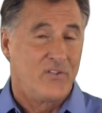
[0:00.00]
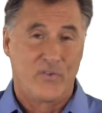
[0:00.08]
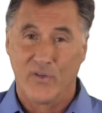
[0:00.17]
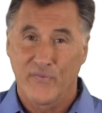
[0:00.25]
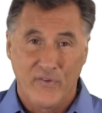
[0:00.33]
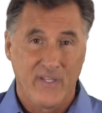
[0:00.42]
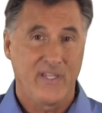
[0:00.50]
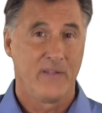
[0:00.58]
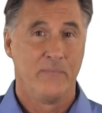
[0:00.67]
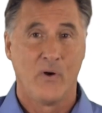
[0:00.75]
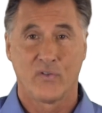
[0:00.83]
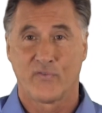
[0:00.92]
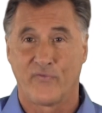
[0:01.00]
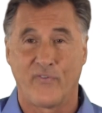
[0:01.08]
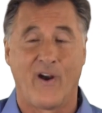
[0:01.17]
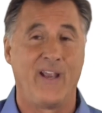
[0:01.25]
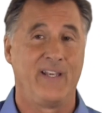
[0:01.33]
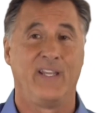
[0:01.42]
Truthfully, the most
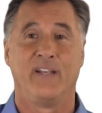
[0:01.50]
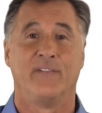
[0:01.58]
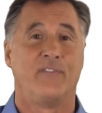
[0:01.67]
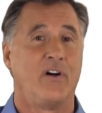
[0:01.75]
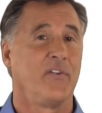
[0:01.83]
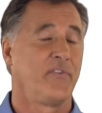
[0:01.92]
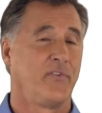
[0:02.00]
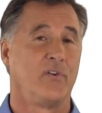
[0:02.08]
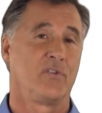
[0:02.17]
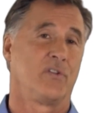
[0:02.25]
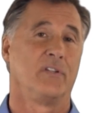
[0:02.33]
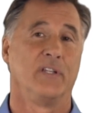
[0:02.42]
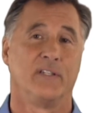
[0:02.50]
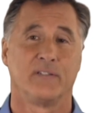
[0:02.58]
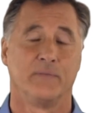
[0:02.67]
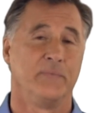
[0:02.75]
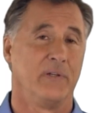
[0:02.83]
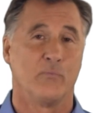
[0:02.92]
frightening of all
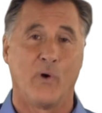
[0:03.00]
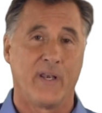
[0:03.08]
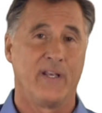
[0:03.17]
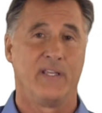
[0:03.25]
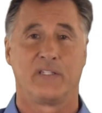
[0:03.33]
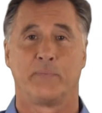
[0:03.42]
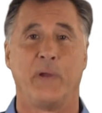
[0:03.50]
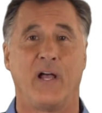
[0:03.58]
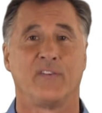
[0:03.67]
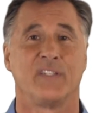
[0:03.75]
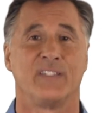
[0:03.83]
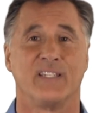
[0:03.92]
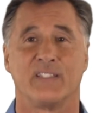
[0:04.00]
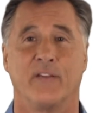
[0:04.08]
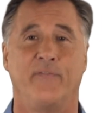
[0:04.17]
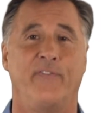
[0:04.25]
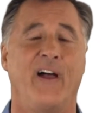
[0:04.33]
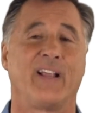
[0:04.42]
socialism and what it espouses is the
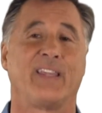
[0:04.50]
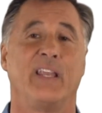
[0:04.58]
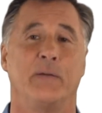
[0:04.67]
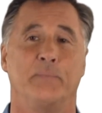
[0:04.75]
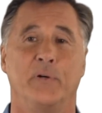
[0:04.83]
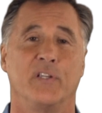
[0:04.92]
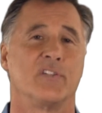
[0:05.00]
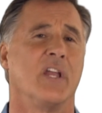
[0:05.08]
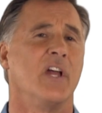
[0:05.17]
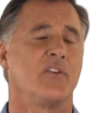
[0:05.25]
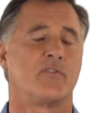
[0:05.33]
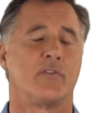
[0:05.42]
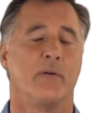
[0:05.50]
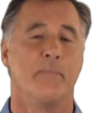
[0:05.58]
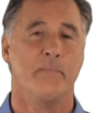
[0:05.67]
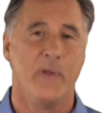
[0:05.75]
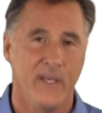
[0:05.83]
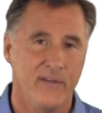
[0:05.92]
fact that it puts
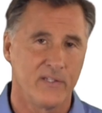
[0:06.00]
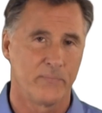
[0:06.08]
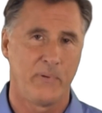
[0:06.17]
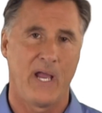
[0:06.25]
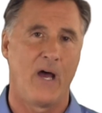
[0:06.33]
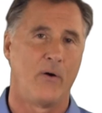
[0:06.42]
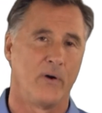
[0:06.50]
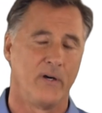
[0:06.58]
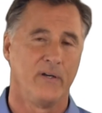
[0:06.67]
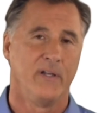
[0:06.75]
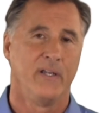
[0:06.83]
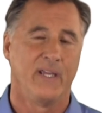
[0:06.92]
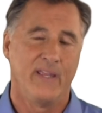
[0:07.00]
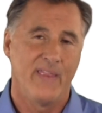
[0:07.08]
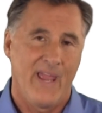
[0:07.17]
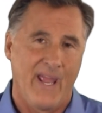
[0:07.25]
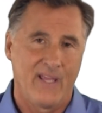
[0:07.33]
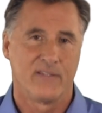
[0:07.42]
tremendous power in
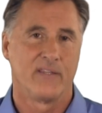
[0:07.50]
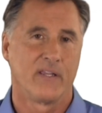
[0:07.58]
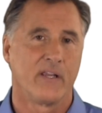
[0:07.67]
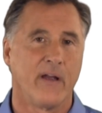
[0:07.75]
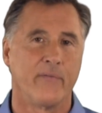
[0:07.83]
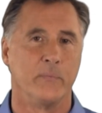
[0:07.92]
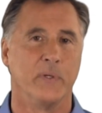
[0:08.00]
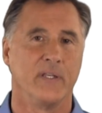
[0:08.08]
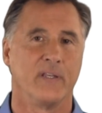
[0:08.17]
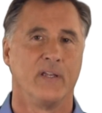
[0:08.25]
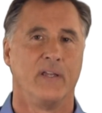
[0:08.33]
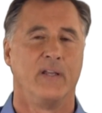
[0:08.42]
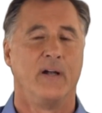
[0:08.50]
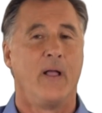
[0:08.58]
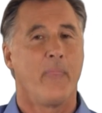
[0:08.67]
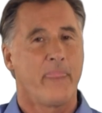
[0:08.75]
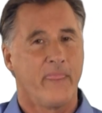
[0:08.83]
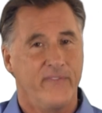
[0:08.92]
the hands of the government.
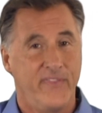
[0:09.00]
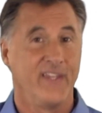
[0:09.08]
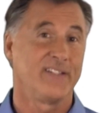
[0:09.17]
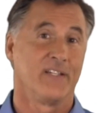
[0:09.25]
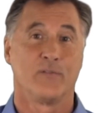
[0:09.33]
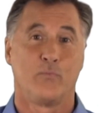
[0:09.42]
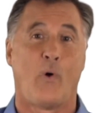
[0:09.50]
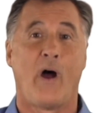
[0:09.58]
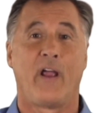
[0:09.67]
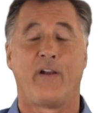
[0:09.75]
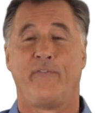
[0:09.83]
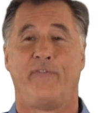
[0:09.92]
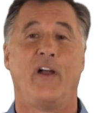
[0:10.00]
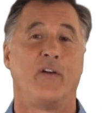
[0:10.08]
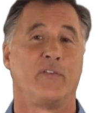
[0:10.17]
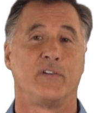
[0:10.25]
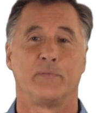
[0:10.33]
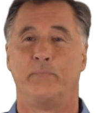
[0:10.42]
This is why our
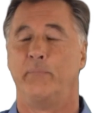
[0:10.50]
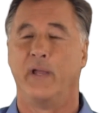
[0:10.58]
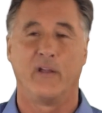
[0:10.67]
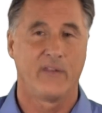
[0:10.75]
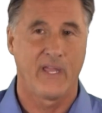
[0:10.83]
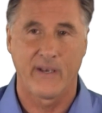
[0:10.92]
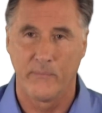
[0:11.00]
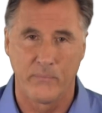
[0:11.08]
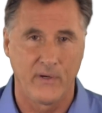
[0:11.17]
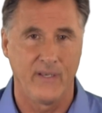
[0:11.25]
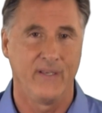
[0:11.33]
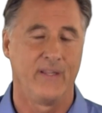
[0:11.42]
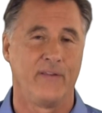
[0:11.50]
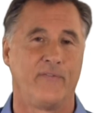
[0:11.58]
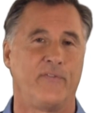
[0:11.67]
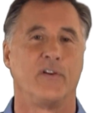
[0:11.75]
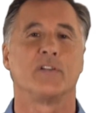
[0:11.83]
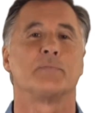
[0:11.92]
founders bailed out of Britain in the
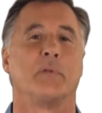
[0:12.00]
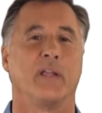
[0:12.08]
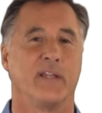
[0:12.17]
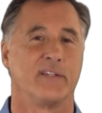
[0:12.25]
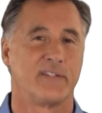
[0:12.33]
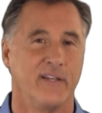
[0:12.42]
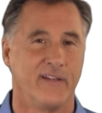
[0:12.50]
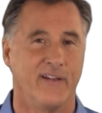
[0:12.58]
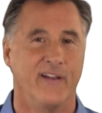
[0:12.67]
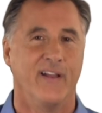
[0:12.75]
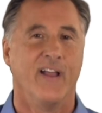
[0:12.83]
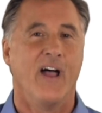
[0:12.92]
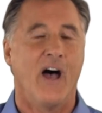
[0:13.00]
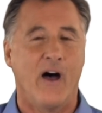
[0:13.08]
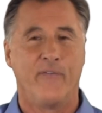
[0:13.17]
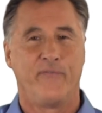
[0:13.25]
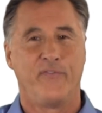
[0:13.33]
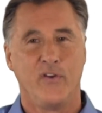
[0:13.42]
first place.
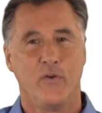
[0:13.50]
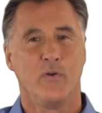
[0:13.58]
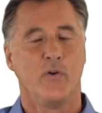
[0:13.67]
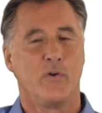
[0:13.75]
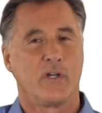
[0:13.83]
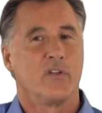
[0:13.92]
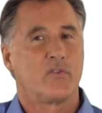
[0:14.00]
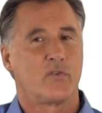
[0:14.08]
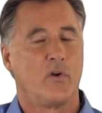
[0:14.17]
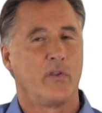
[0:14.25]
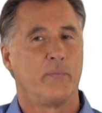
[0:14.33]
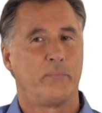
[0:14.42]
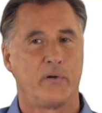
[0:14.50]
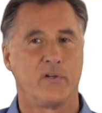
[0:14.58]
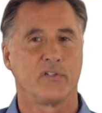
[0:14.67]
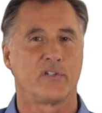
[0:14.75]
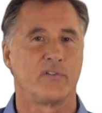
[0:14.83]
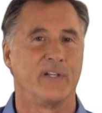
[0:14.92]
A few who control the
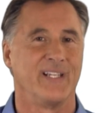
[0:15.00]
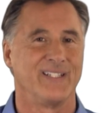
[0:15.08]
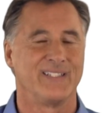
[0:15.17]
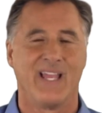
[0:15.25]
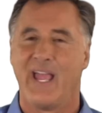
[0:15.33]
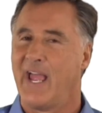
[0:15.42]
purse strings